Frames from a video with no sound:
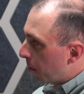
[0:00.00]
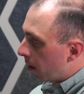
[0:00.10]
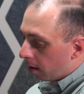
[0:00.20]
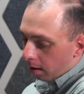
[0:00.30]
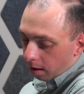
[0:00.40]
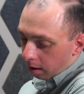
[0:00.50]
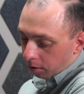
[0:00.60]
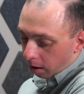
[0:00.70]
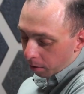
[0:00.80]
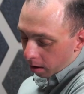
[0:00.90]
But it's
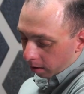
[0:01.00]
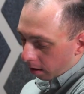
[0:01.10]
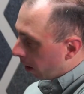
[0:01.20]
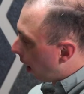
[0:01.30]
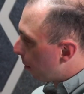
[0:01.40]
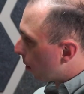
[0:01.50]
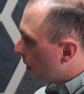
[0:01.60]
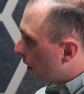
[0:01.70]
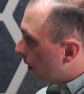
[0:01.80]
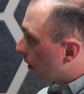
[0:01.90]
great walking around the
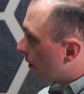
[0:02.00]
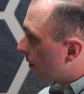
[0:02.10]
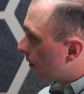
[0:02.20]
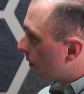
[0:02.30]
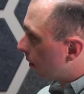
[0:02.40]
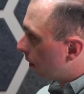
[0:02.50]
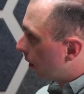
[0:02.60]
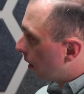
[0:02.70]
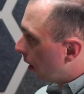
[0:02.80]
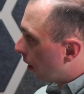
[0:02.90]
Capitol and
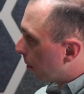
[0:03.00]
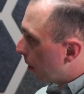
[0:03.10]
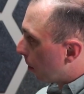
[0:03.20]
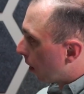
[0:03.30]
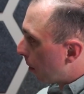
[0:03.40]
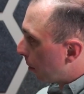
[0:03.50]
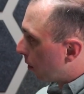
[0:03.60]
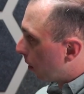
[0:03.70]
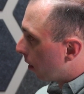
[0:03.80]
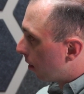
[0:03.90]
hearing people come up
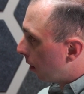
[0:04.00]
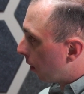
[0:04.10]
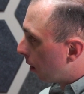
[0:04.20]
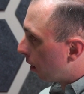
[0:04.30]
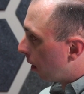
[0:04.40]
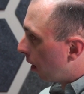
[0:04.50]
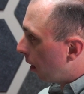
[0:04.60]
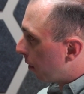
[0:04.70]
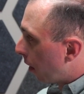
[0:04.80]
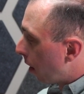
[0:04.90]
to us, even
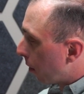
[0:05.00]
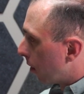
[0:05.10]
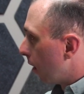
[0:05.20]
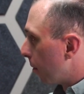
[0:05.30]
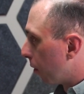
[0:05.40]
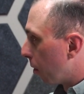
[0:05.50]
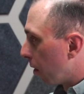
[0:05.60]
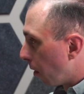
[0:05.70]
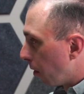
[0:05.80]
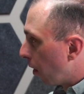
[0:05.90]
if I've never seen them
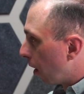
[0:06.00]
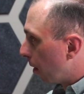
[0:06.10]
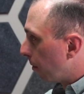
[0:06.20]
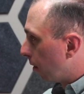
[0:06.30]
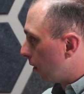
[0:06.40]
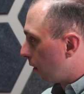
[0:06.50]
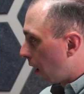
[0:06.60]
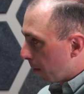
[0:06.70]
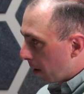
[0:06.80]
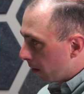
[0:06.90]
before, don't know them,
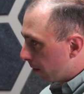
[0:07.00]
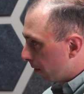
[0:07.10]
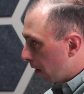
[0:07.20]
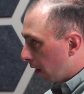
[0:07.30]
talk about how